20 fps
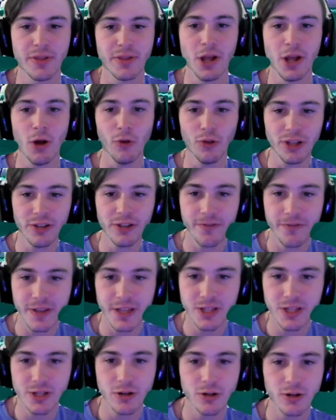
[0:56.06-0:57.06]
only
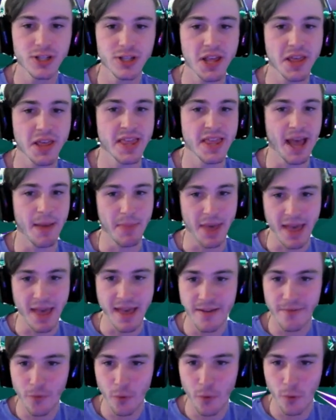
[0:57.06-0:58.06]
features that
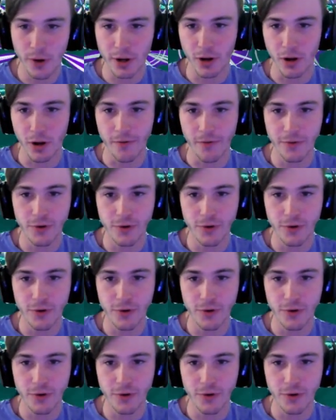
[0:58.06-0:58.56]
paying for it offers